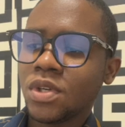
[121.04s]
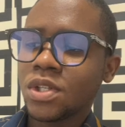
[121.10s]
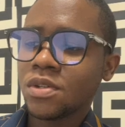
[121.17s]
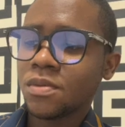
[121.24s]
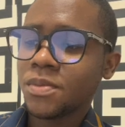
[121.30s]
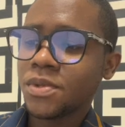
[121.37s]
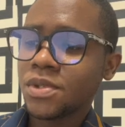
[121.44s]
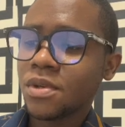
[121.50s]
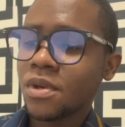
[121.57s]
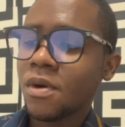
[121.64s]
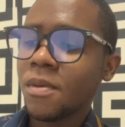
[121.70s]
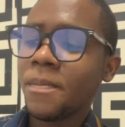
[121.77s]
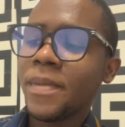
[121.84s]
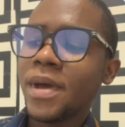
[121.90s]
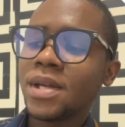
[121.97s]
supposed to
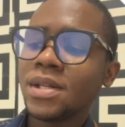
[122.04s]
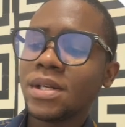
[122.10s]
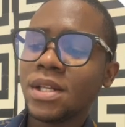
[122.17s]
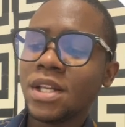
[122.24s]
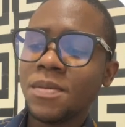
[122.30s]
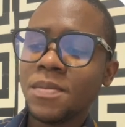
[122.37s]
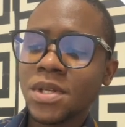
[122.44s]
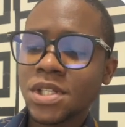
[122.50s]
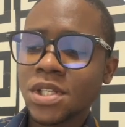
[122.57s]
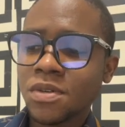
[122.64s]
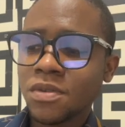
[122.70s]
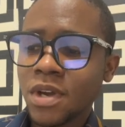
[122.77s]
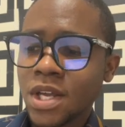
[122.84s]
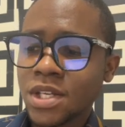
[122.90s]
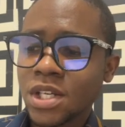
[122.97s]
compare the limiting
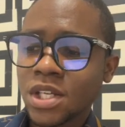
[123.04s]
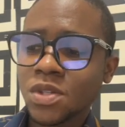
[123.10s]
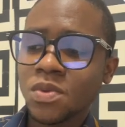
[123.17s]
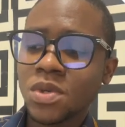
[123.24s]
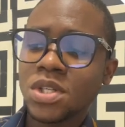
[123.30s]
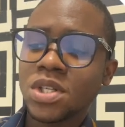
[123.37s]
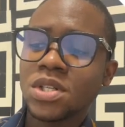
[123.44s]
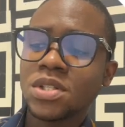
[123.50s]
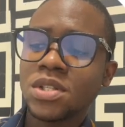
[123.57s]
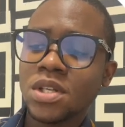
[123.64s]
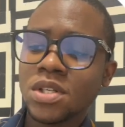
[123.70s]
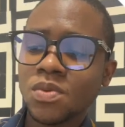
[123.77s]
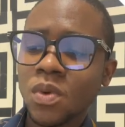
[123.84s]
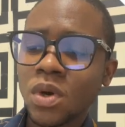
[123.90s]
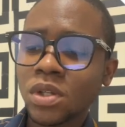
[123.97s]
reagent, which is
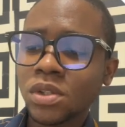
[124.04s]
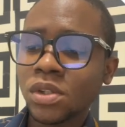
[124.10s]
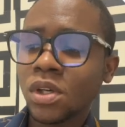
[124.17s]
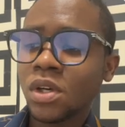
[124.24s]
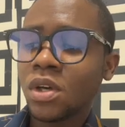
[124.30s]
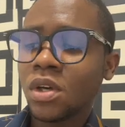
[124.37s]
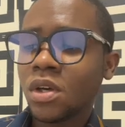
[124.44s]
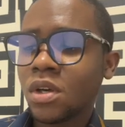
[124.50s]
this one,